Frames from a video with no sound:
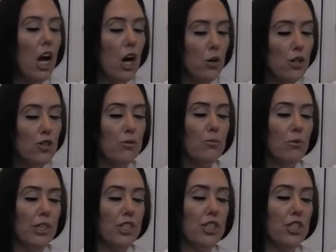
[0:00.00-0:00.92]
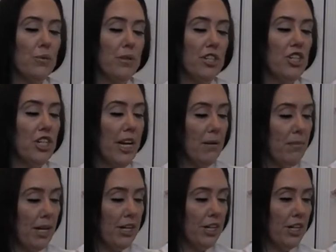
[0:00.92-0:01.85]
Ultra Moisture with Shea
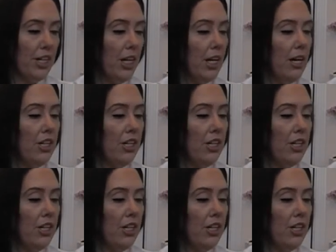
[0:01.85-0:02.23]
Butter.